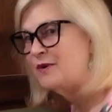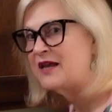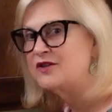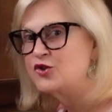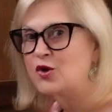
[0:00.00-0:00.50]

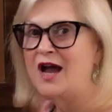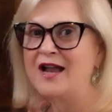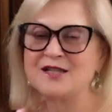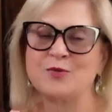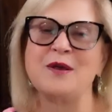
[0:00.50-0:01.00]
because you
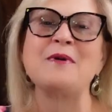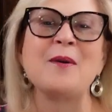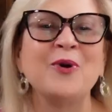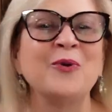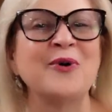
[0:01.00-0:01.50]
guys
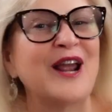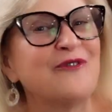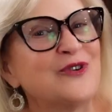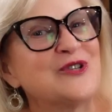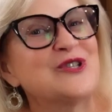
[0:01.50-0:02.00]
remember when I
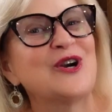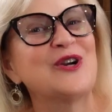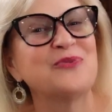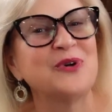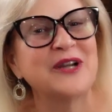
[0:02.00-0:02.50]
first
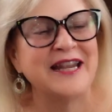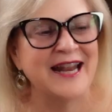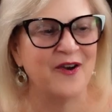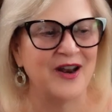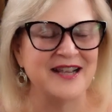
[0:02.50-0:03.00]
started working
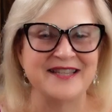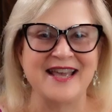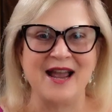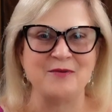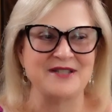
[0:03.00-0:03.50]
out, I
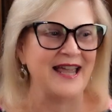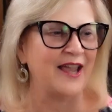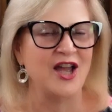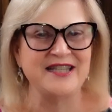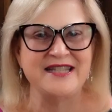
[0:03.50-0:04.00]
said I was
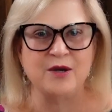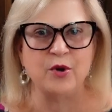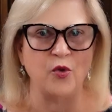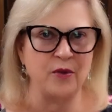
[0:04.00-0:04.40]
like on zero.